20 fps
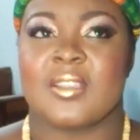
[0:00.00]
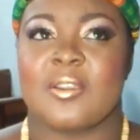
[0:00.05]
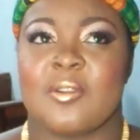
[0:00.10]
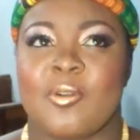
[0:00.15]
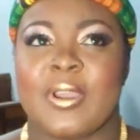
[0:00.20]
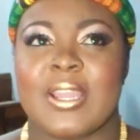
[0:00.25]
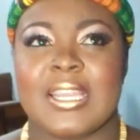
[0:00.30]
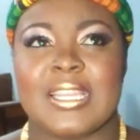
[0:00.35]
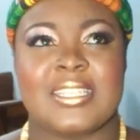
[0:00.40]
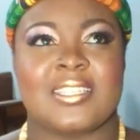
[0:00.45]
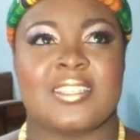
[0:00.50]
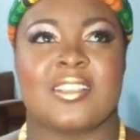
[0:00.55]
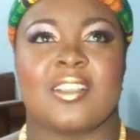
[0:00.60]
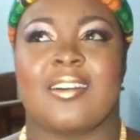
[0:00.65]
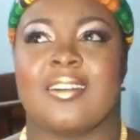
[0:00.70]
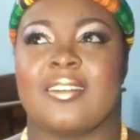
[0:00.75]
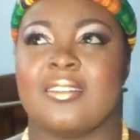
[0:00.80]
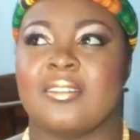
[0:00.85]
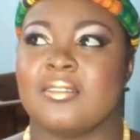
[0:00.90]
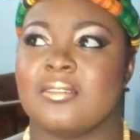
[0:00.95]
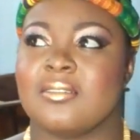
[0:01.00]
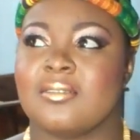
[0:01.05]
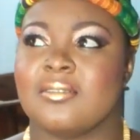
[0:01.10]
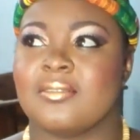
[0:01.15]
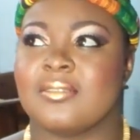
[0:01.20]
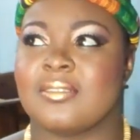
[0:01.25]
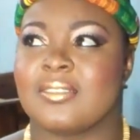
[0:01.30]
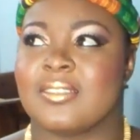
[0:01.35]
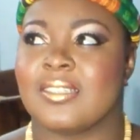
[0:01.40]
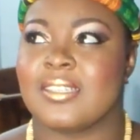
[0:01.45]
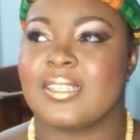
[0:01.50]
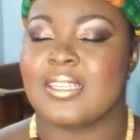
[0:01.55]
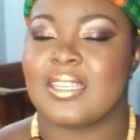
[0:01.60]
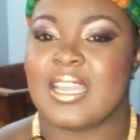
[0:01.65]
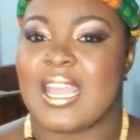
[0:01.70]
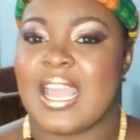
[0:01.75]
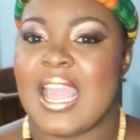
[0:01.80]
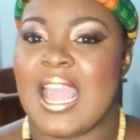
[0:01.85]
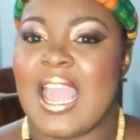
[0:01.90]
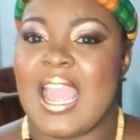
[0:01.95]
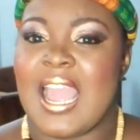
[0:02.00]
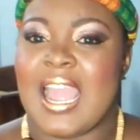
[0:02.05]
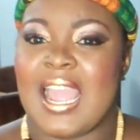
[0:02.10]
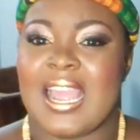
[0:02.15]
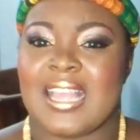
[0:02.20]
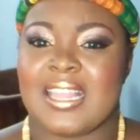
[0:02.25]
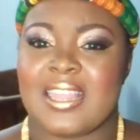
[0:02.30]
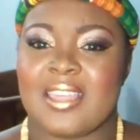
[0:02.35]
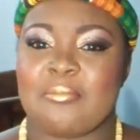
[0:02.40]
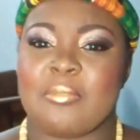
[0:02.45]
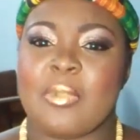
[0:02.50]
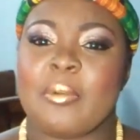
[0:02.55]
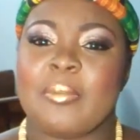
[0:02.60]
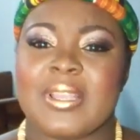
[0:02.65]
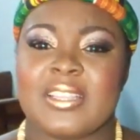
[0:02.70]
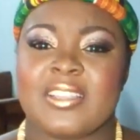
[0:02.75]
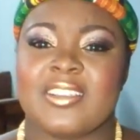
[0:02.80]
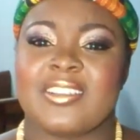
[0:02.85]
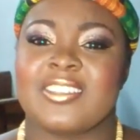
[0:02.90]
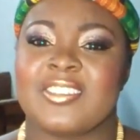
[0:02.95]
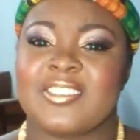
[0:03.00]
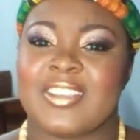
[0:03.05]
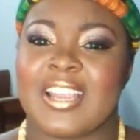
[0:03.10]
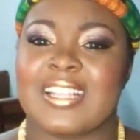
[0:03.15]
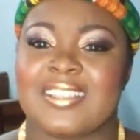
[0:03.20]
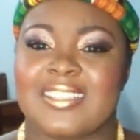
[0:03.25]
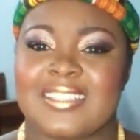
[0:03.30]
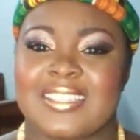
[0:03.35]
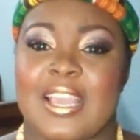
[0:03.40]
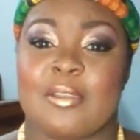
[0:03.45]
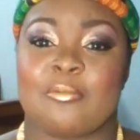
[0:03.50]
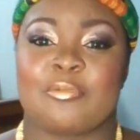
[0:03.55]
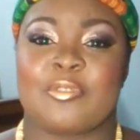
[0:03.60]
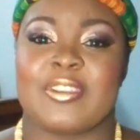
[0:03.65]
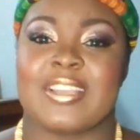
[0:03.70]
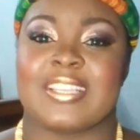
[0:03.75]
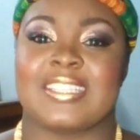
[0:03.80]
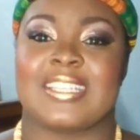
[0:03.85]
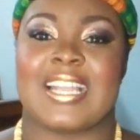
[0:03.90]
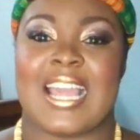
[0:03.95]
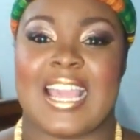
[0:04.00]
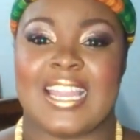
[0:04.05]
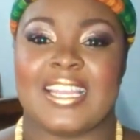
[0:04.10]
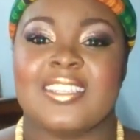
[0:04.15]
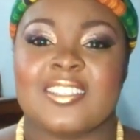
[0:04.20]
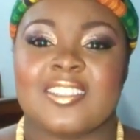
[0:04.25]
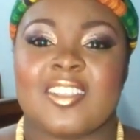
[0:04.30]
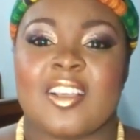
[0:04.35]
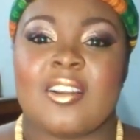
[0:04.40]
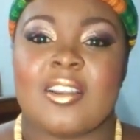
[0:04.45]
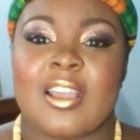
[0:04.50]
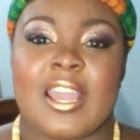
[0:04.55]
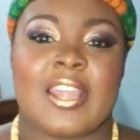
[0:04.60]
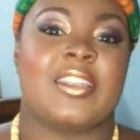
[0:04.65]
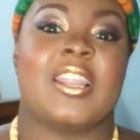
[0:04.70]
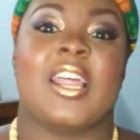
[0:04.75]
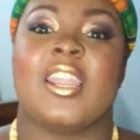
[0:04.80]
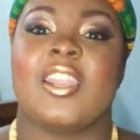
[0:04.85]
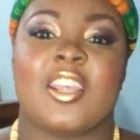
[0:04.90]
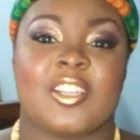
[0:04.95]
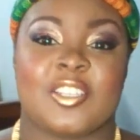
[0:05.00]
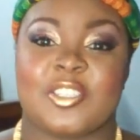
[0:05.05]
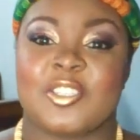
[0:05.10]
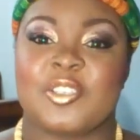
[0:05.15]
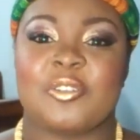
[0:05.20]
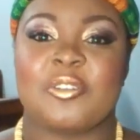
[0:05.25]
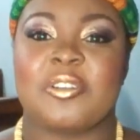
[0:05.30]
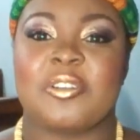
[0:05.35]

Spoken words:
Why this song? I think my mentor is trying to say I'm crazy like this song, and I'm not sure.